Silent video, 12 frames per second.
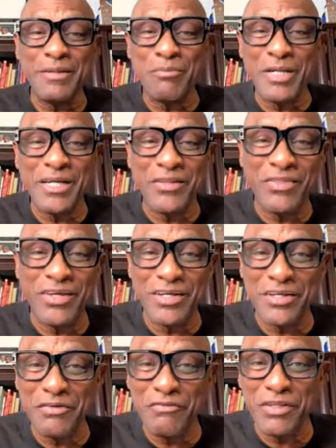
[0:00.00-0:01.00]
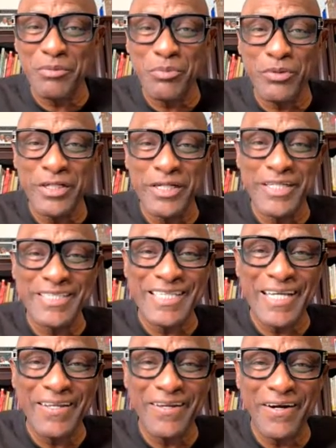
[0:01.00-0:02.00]
Amen. Thank you for the
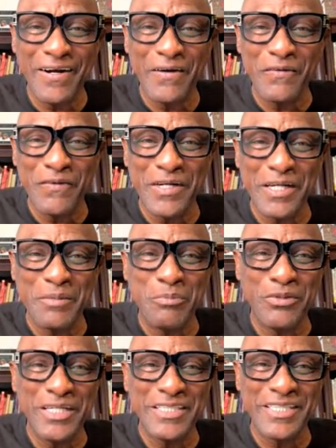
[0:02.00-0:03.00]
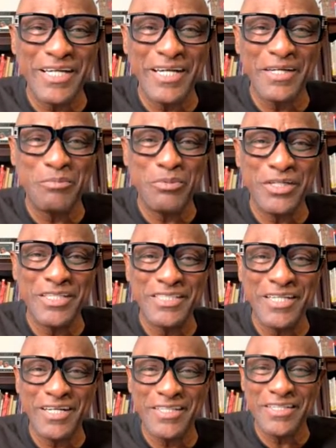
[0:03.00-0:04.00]
prayers. All right. Praise God. Praise
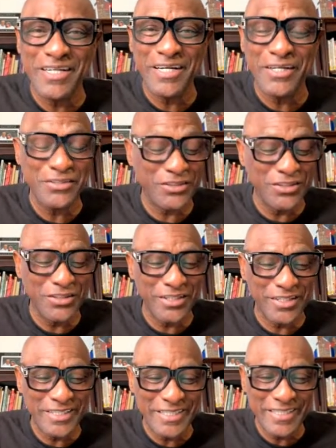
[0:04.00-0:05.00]
God. God is good.